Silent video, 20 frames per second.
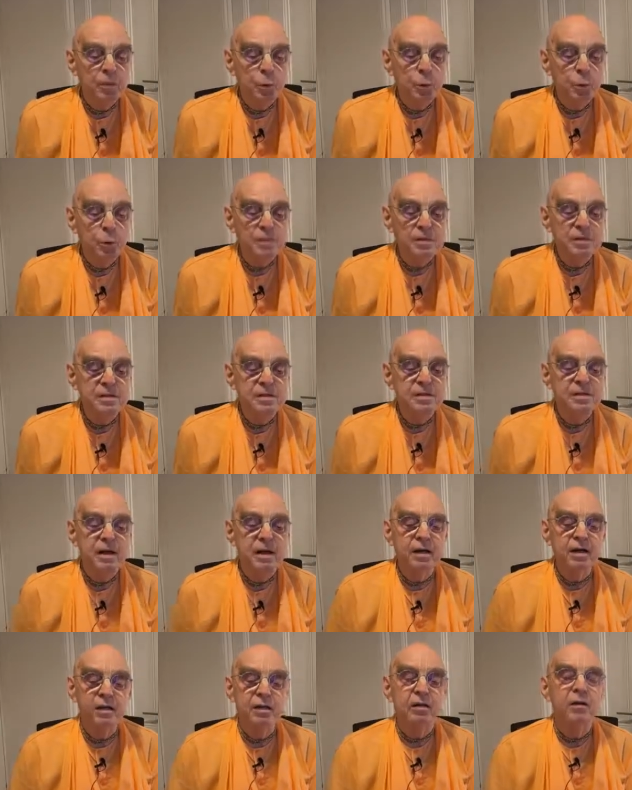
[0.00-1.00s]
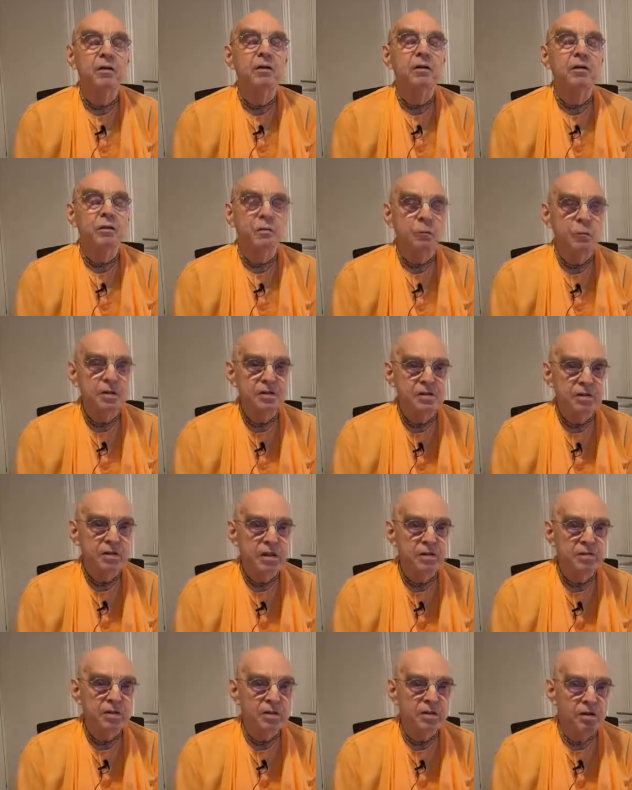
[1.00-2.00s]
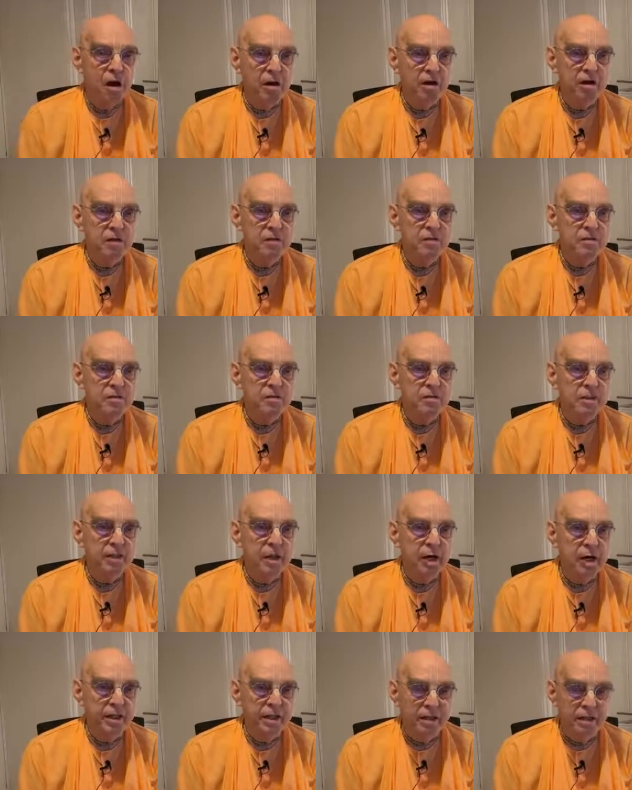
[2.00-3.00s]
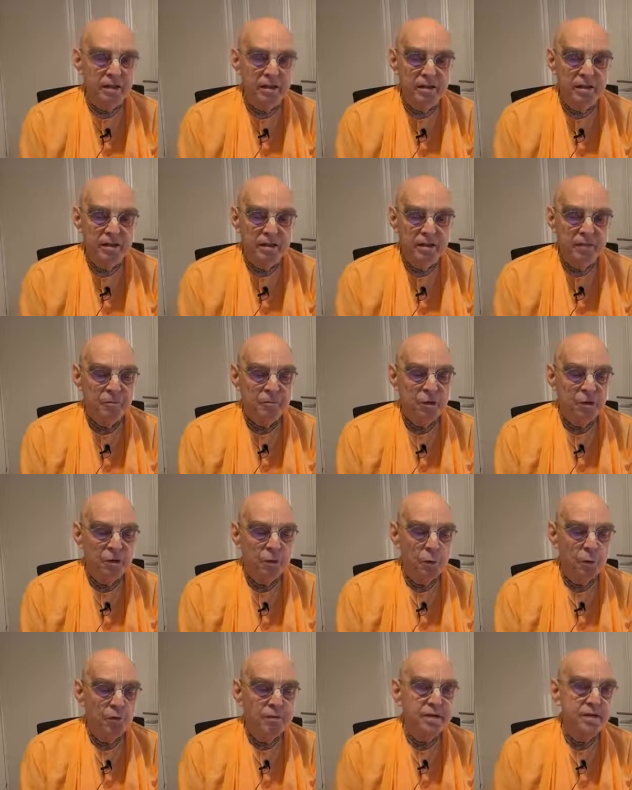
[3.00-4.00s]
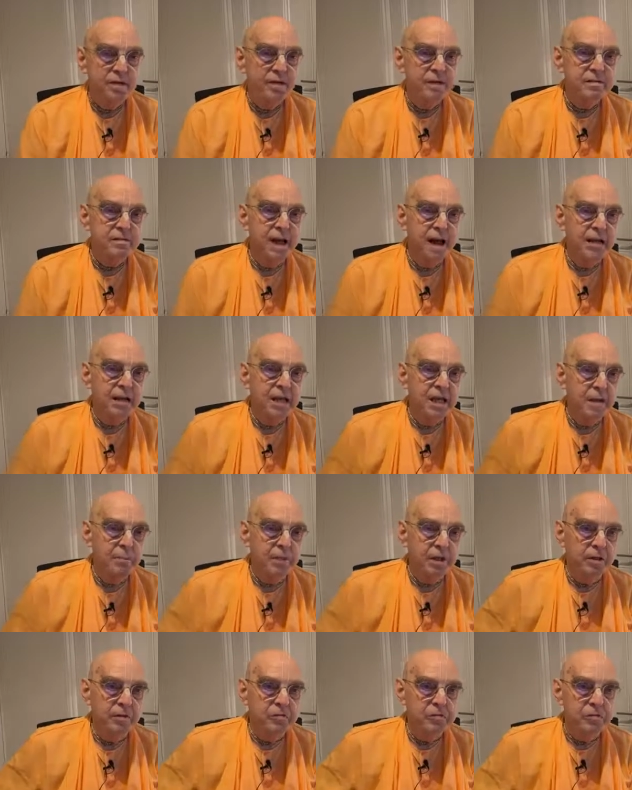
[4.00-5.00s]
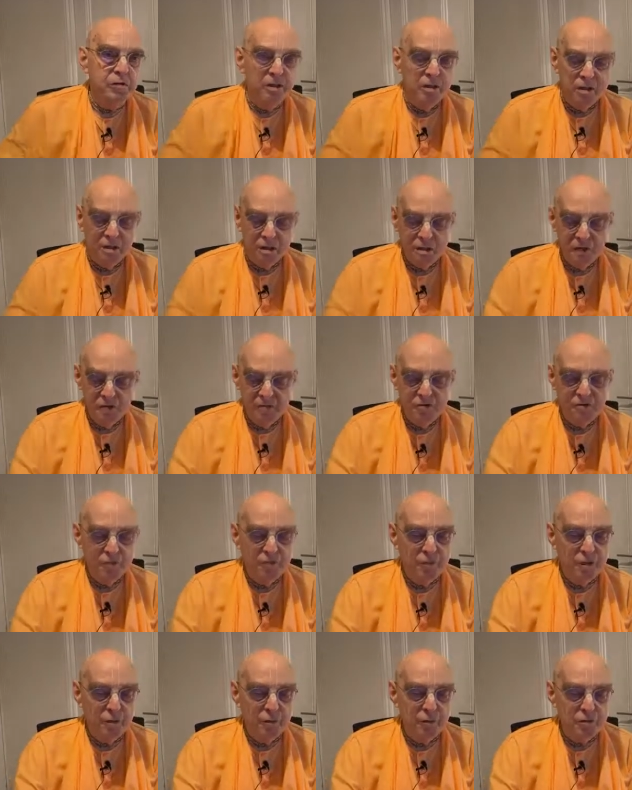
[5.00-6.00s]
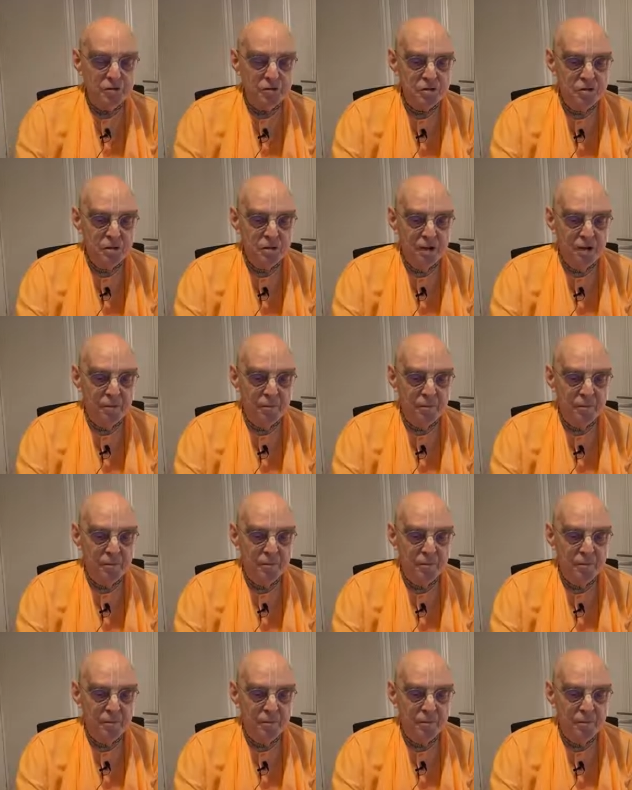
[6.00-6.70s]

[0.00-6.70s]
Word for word: you are the sun risen in the darkness of Kali. You are the exact image of Sri Krishna.